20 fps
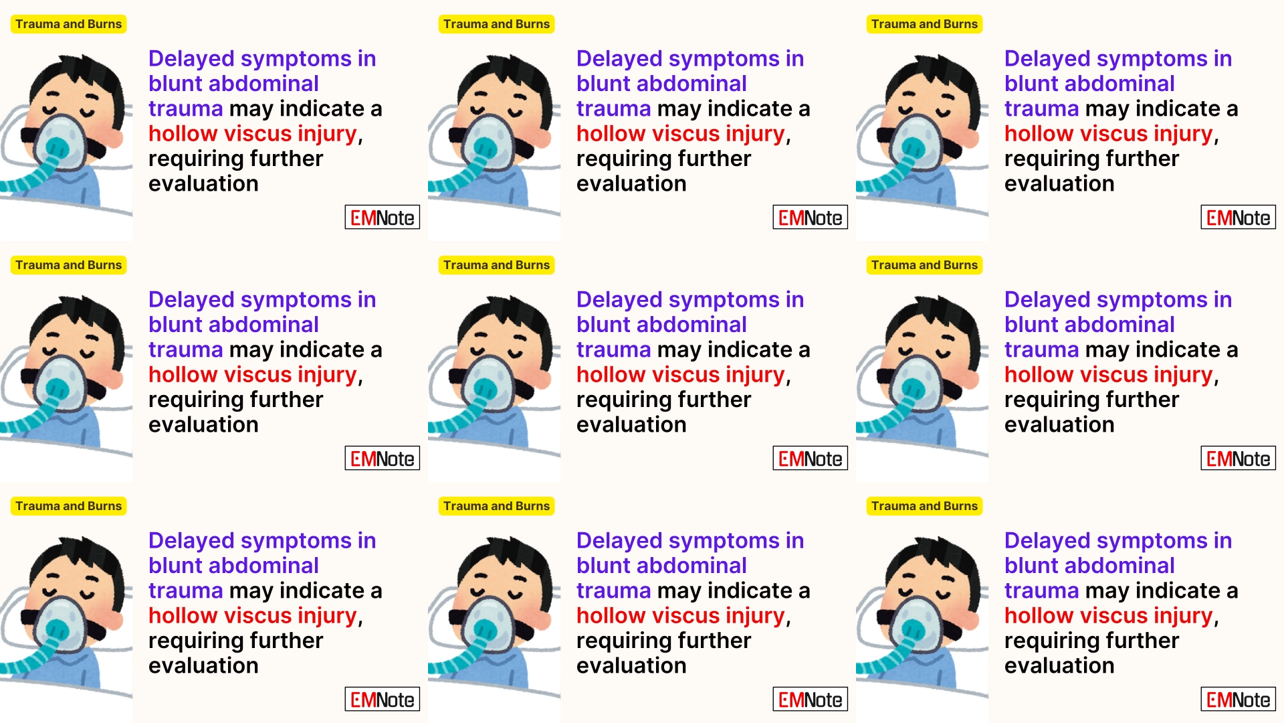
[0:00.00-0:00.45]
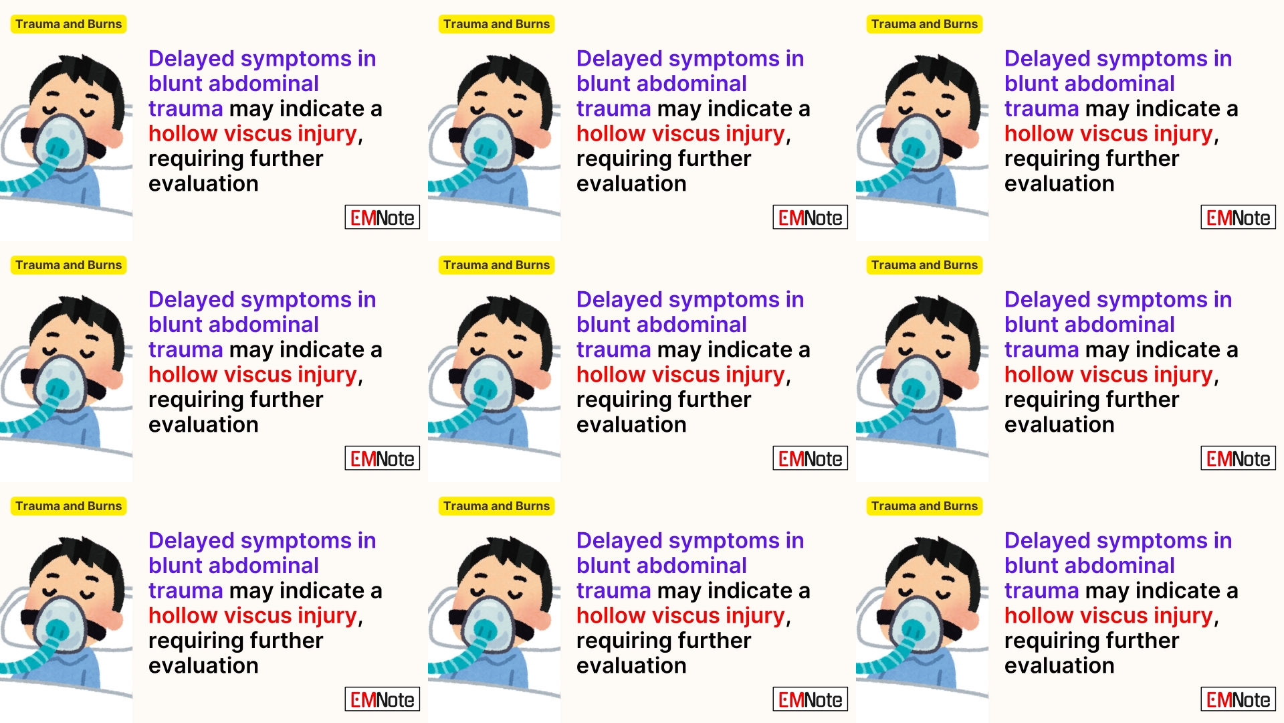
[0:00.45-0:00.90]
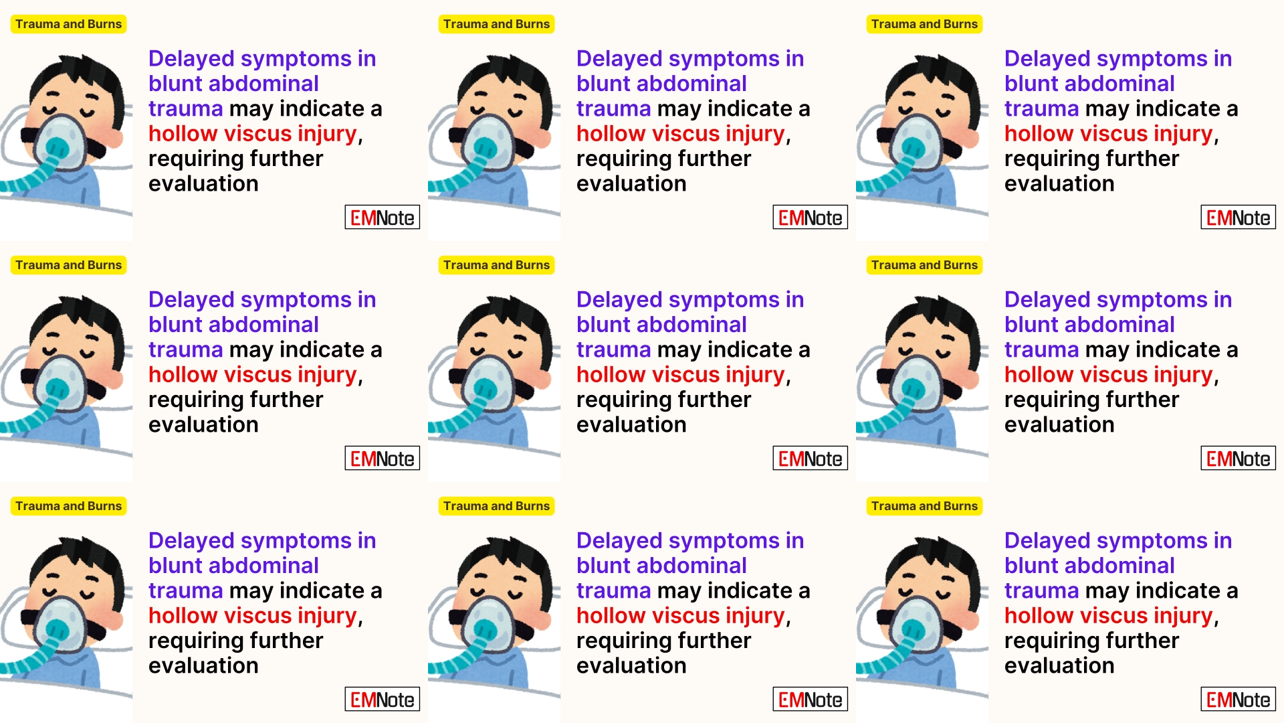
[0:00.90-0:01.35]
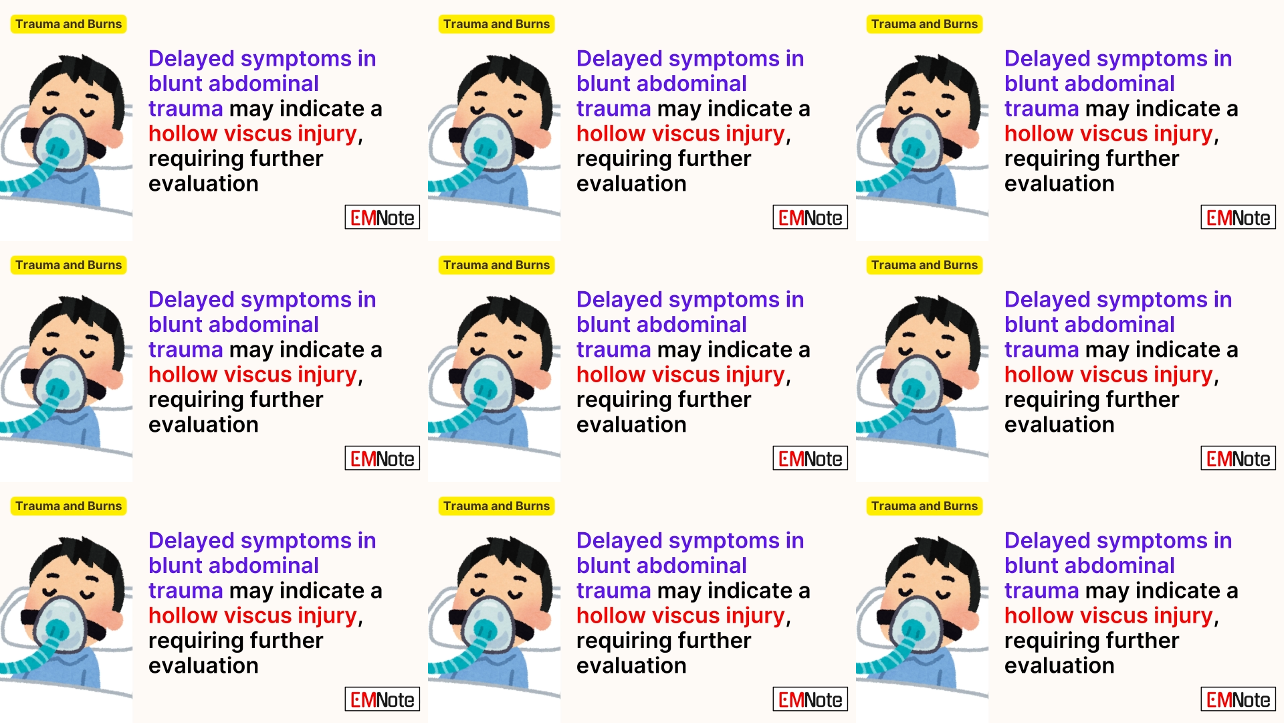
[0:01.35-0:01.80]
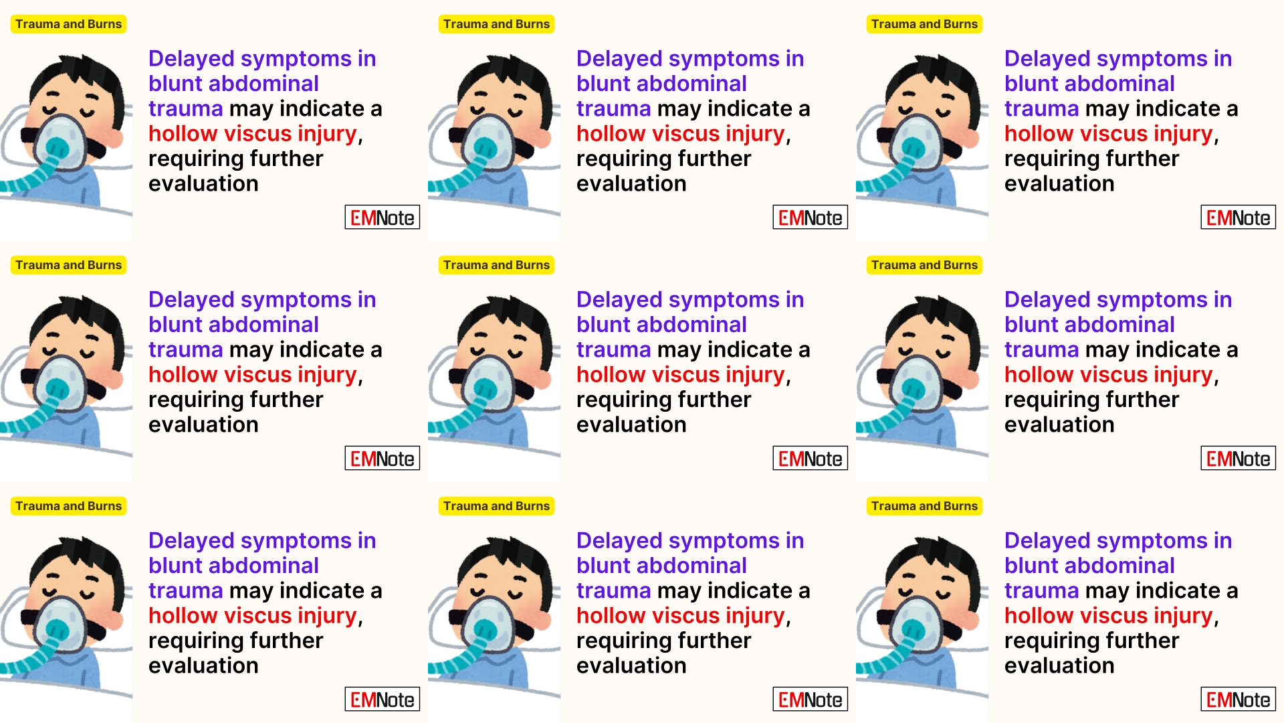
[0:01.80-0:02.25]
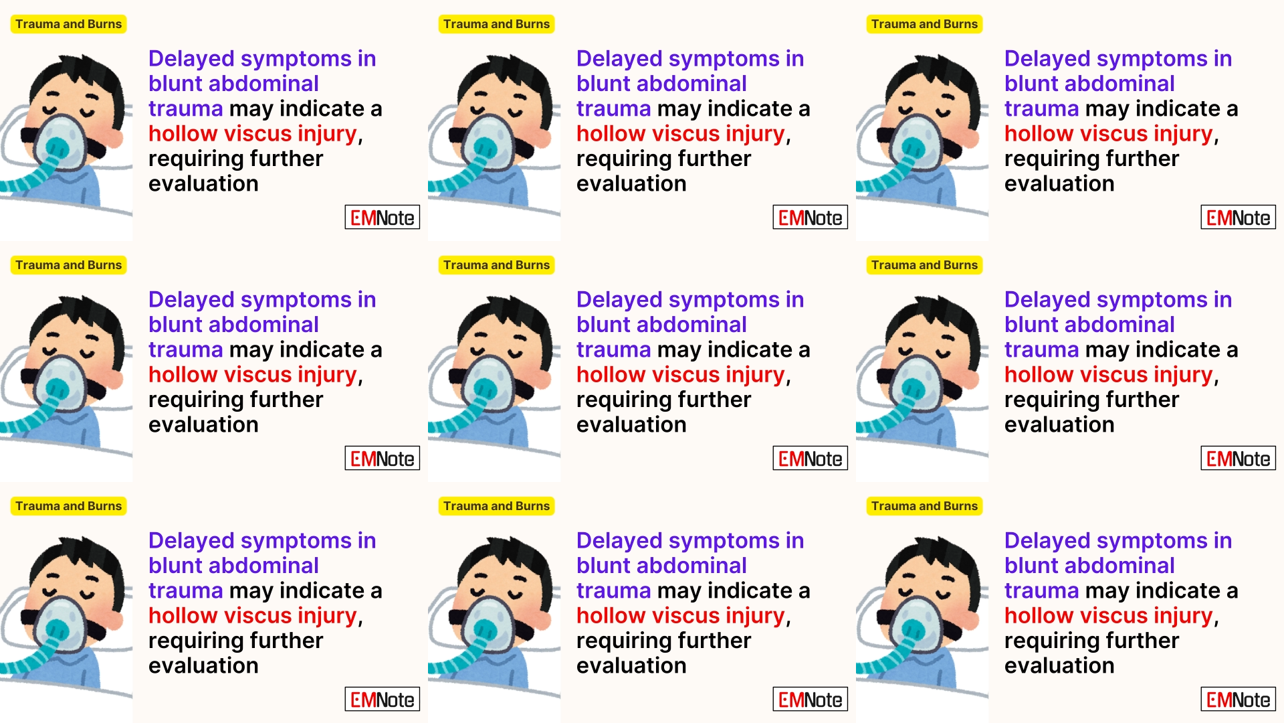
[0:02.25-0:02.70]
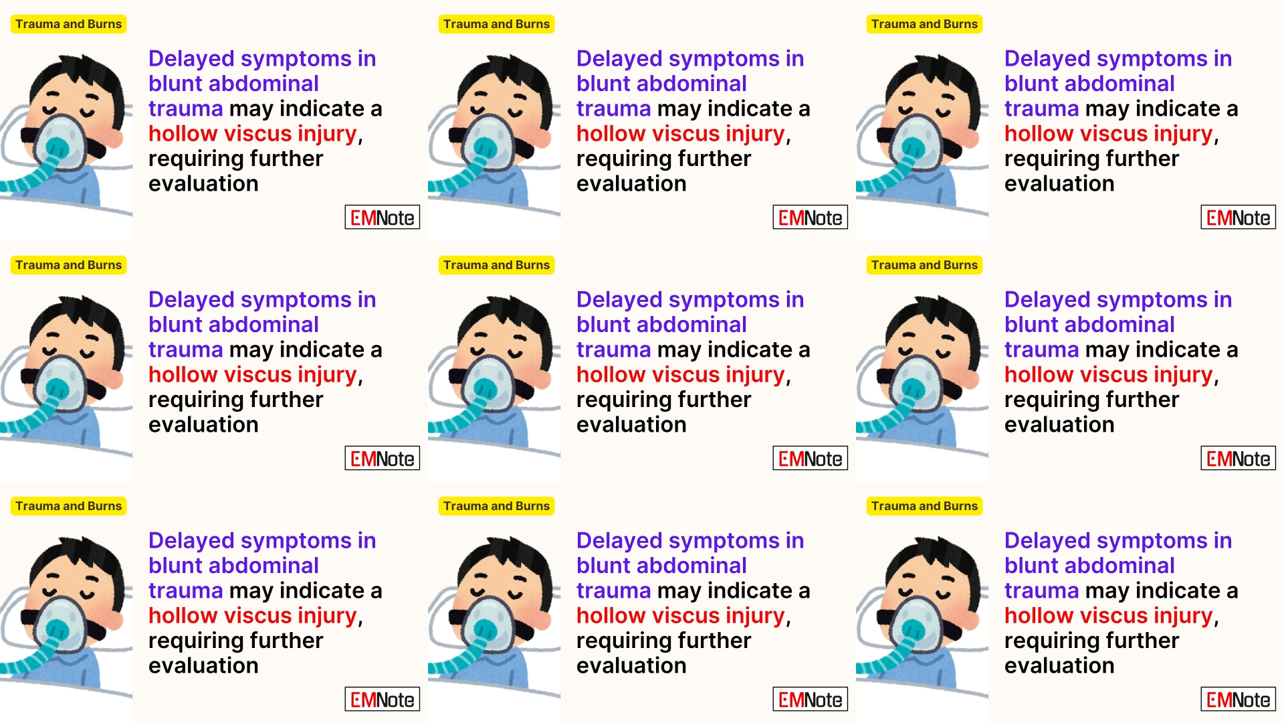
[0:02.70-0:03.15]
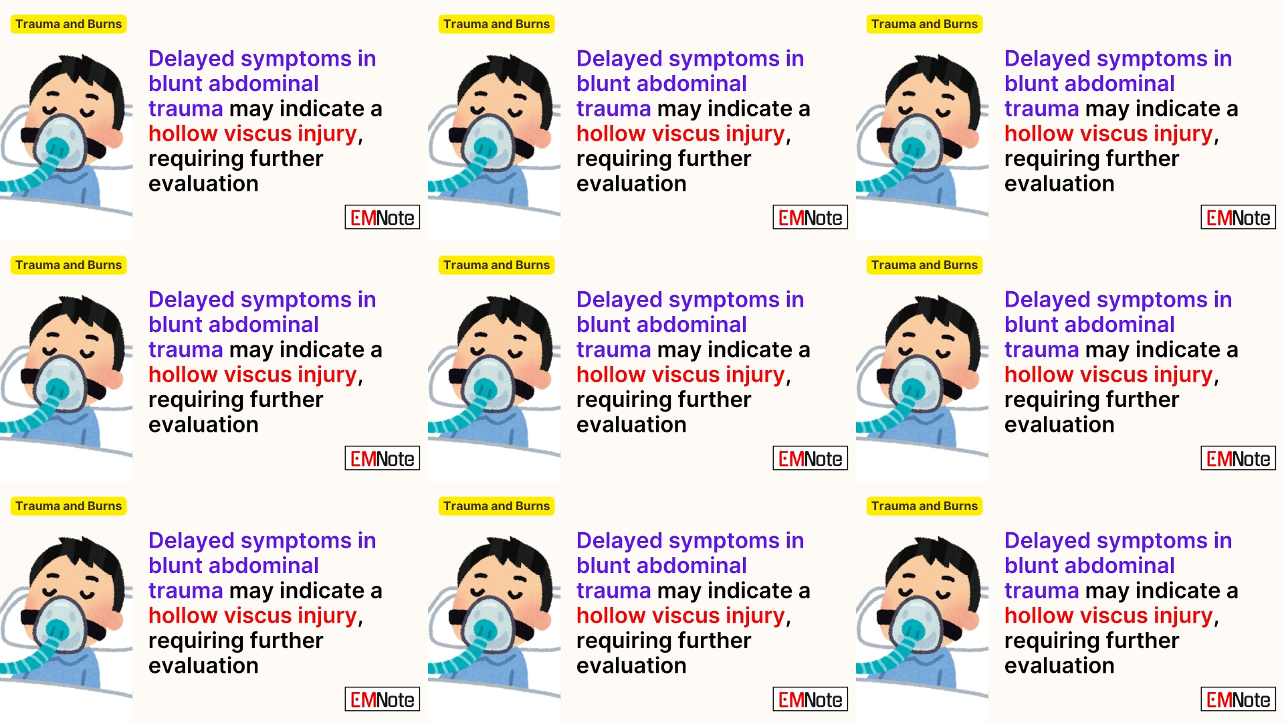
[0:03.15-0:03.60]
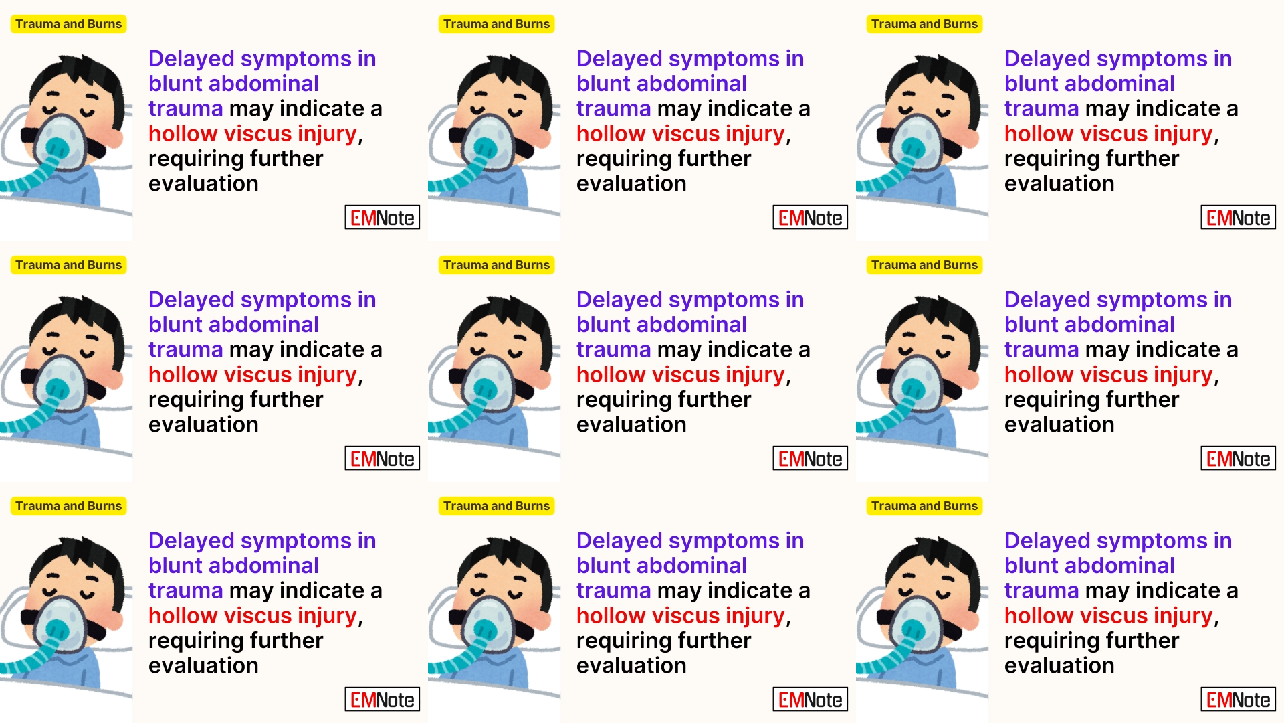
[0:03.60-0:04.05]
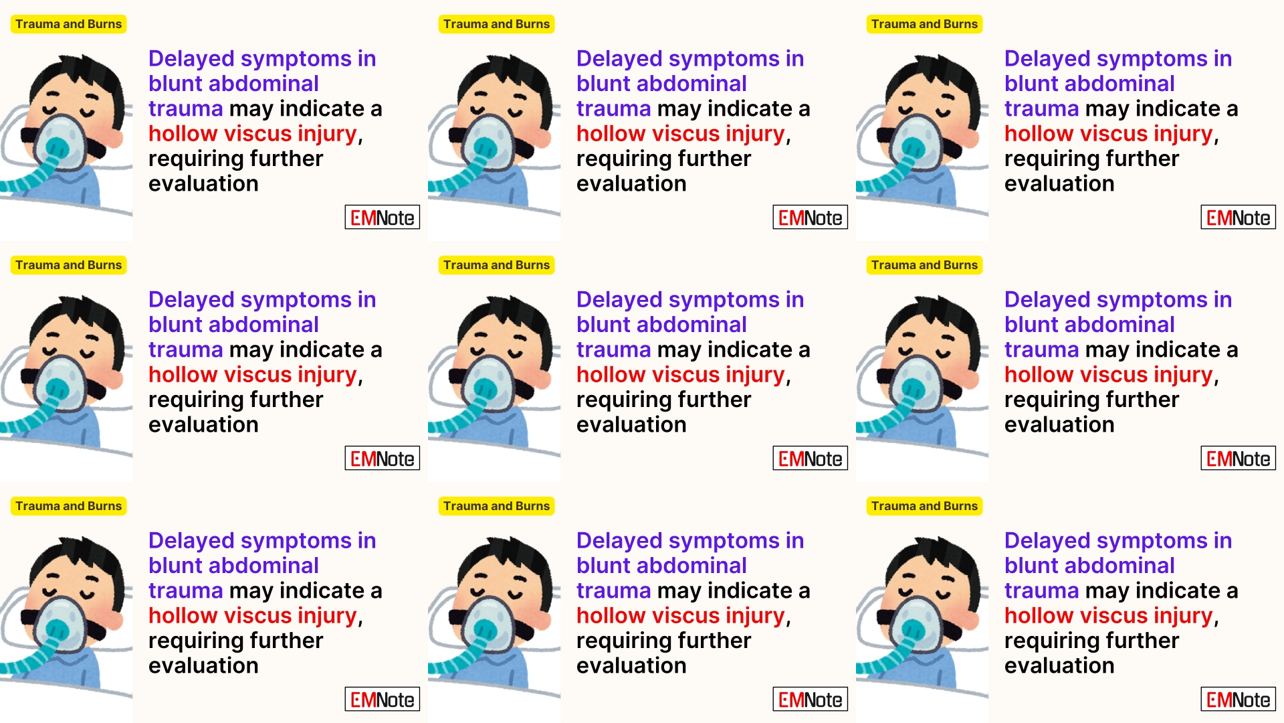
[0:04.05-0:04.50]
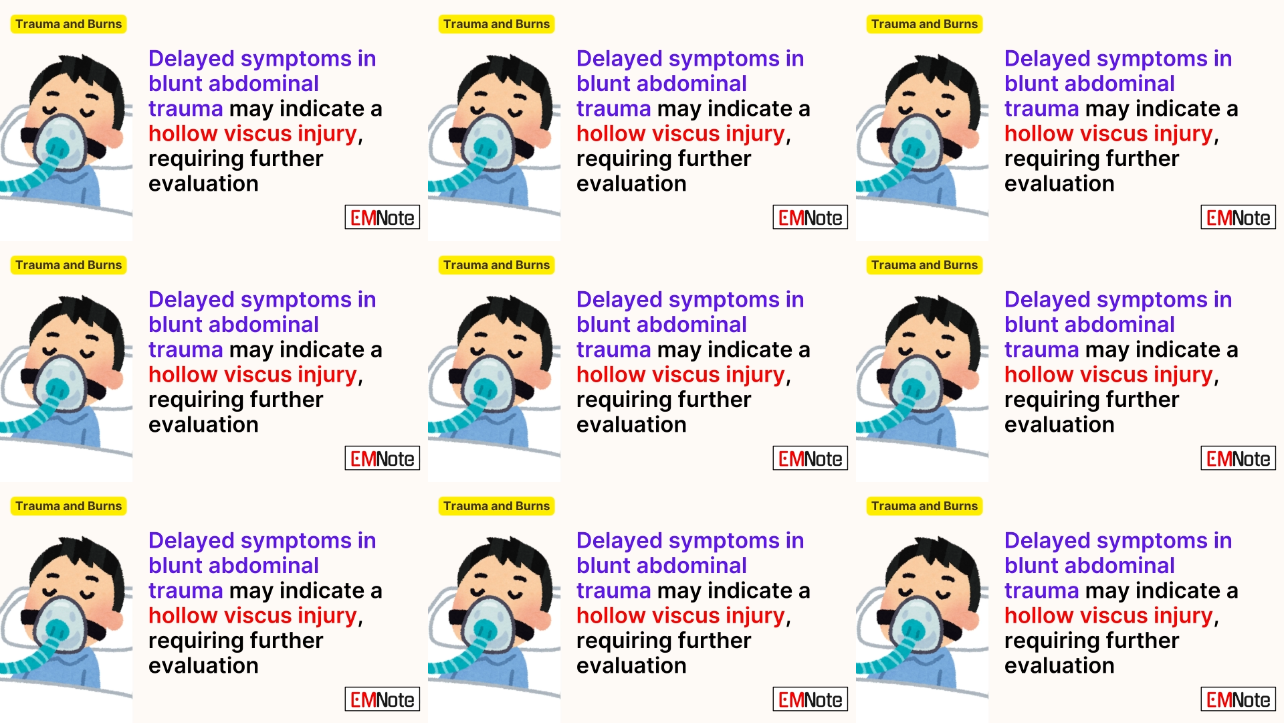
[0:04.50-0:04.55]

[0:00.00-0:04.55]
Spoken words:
(no speaker visible)